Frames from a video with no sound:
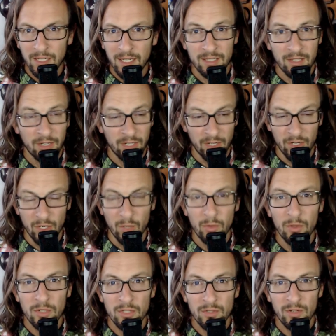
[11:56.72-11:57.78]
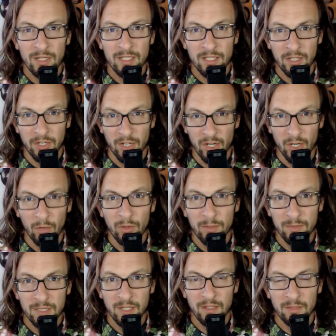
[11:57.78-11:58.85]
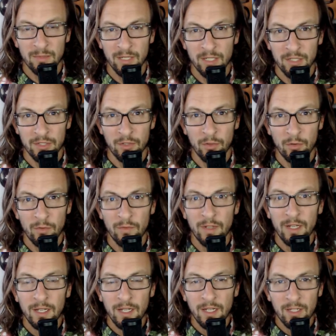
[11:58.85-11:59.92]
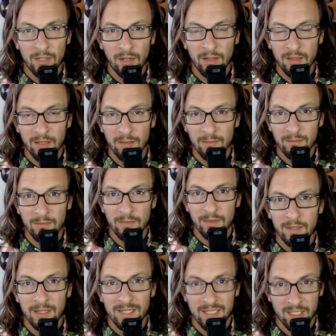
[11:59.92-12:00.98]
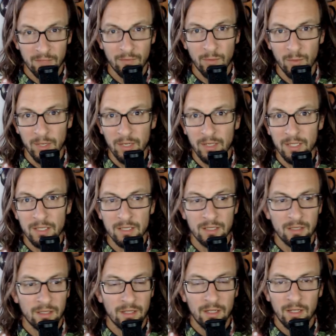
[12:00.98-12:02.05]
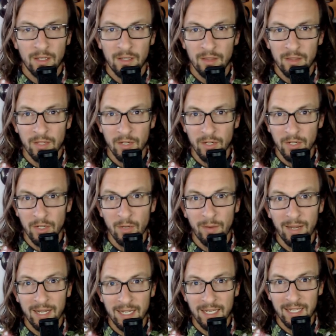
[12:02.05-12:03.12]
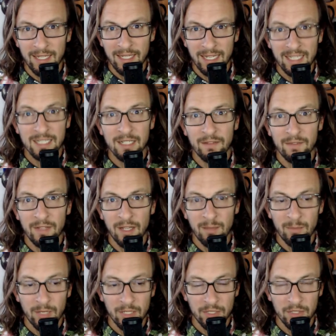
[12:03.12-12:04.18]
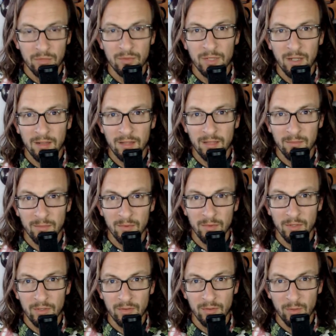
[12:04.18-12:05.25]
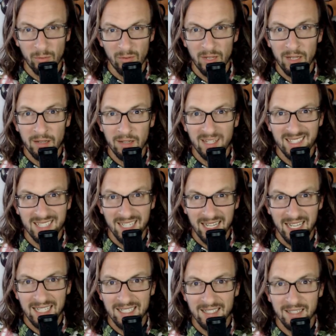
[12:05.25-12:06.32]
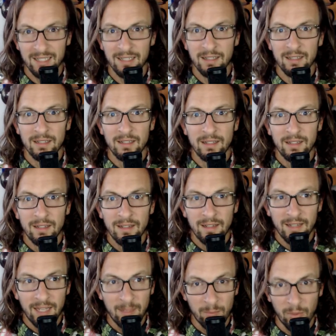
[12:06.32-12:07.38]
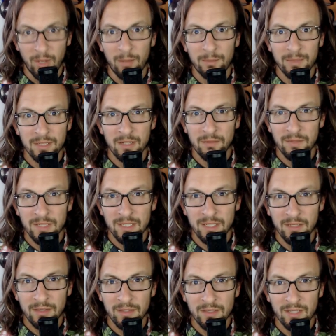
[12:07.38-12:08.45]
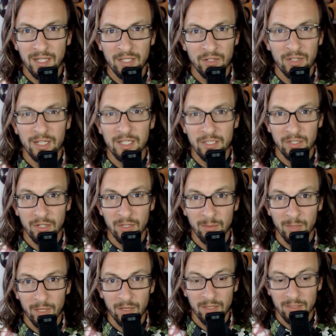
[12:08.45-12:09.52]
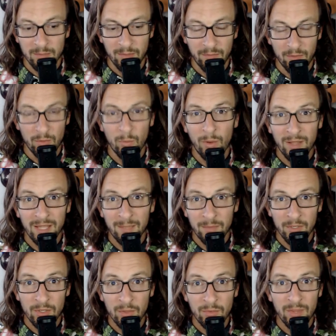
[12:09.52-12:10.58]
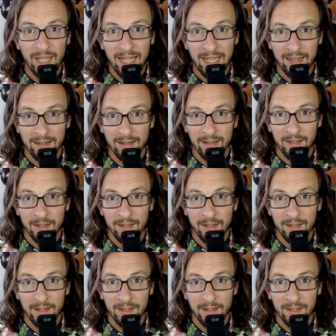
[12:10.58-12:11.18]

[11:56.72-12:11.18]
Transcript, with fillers: They're going to know their strengths, they're going to know themselves because you've taught them self-awareness. They're going to know how to get stuff done because you taught them grit and tenacity and problem-solving skills and your kids are going to be awesome. If you want them to do that,